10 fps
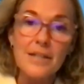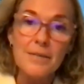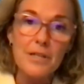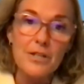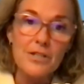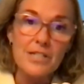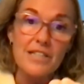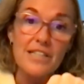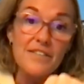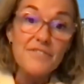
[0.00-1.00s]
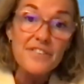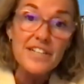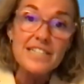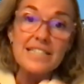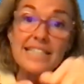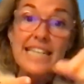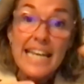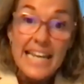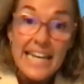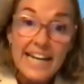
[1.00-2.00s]
because it gives us
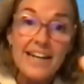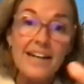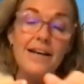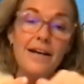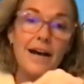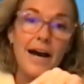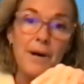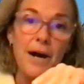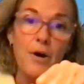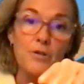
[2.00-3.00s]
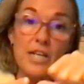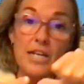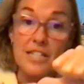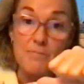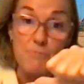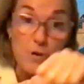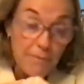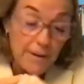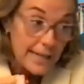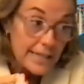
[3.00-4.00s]
data about the
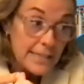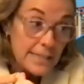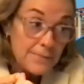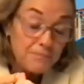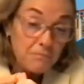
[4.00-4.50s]
prevalence,